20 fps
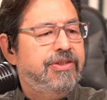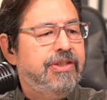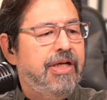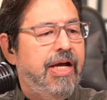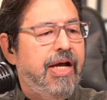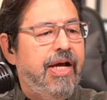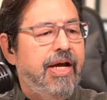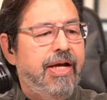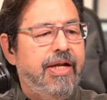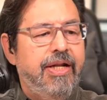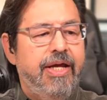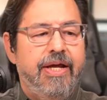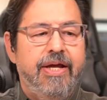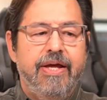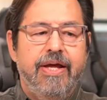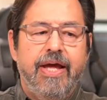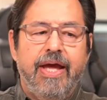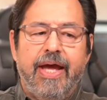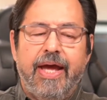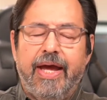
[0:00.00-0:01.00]
side,
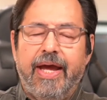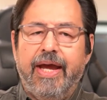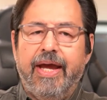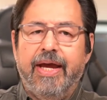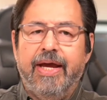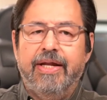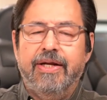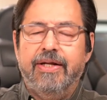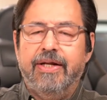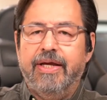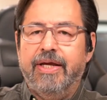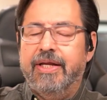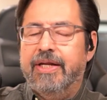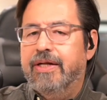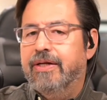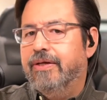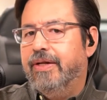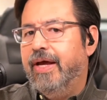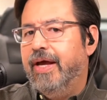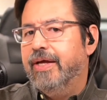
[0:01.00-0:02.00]
and
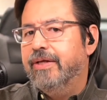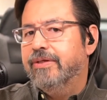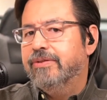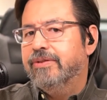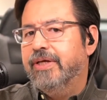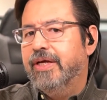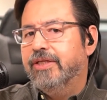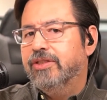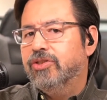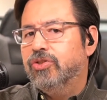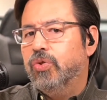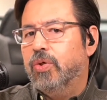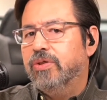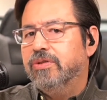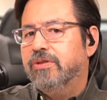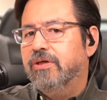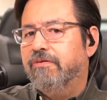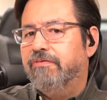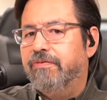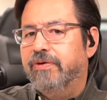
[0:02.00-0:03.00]
it has a
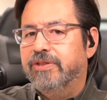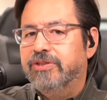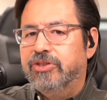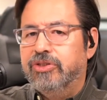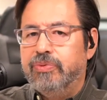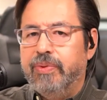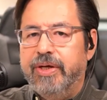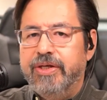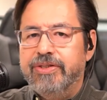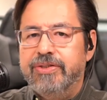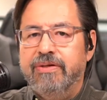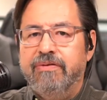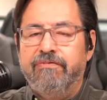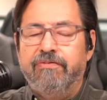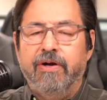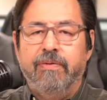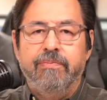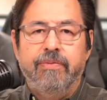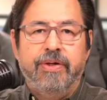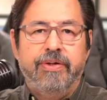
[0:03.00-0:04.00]
source of frustration
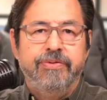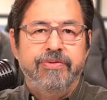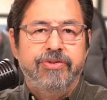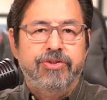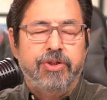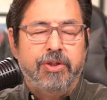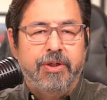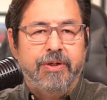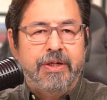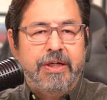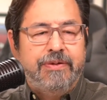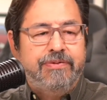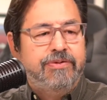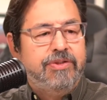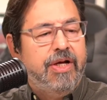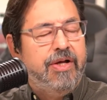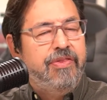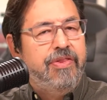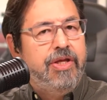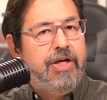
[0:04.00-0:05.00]
from
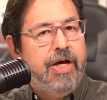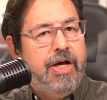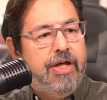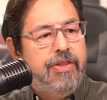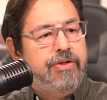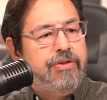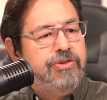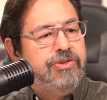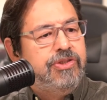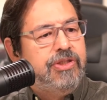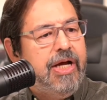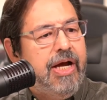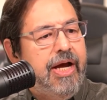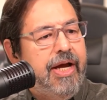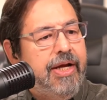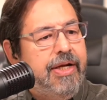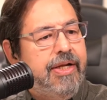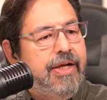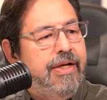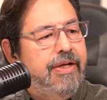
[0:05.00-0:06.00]
conservatives on the other
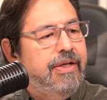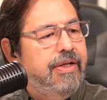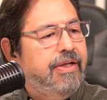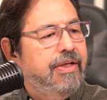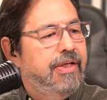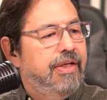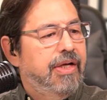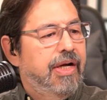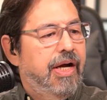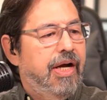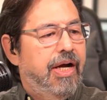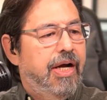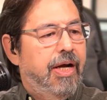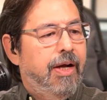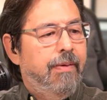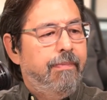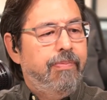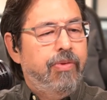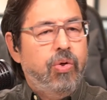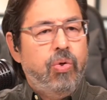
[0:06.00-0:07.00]
side,
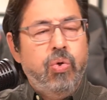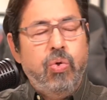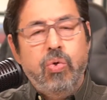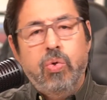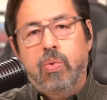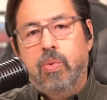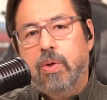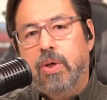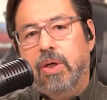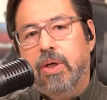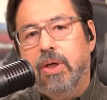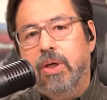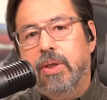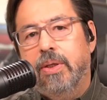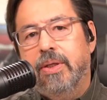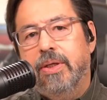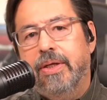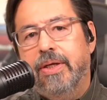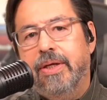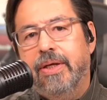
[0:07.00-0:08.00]
who
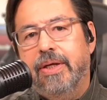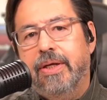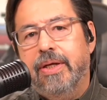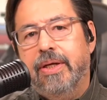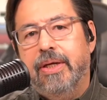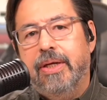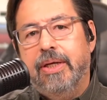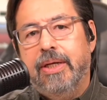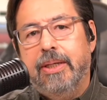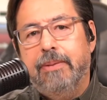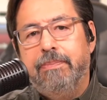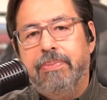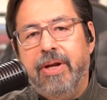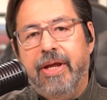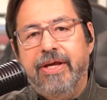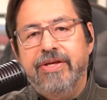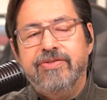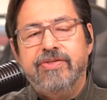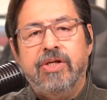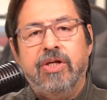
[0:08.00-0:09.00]
were
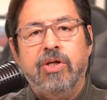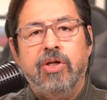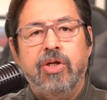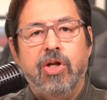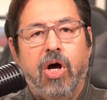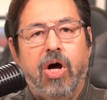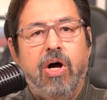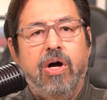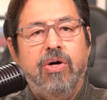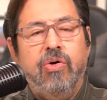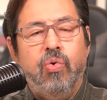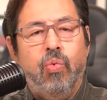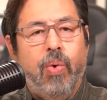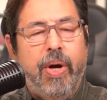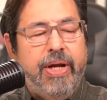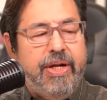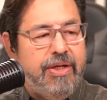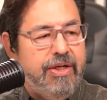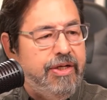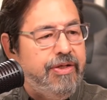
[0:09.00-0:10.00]
placed on long
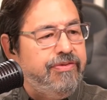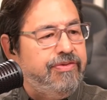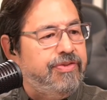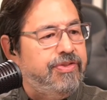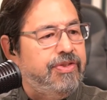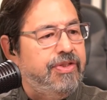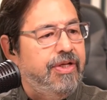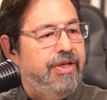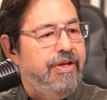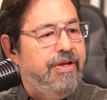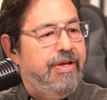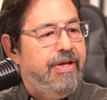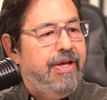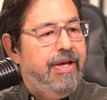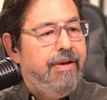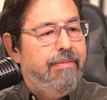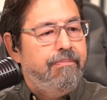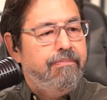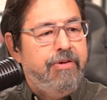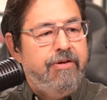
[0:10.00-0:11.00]
wait lists
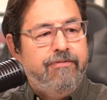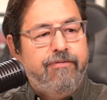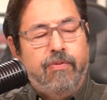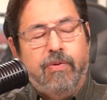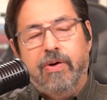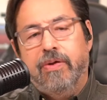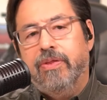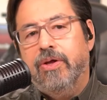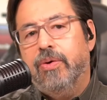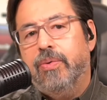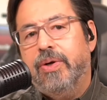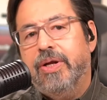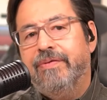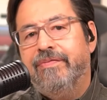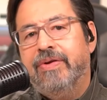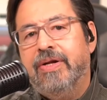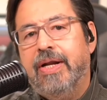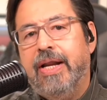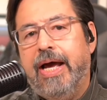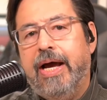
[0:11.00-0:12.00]
before they were
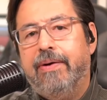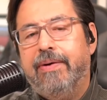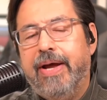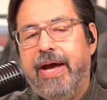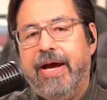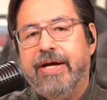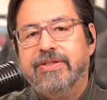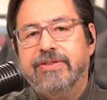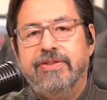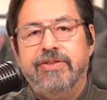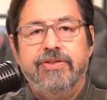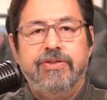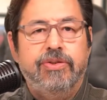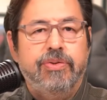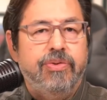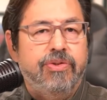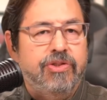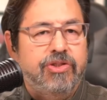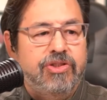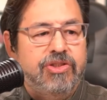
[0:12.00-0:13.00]
even allowed access
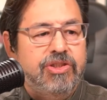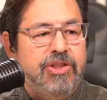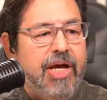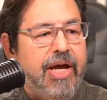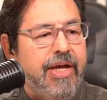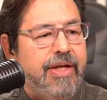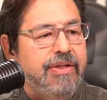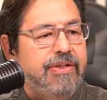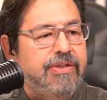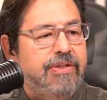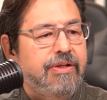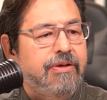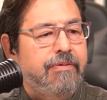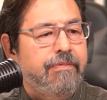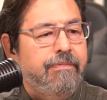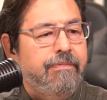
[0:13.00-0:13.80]
to the site.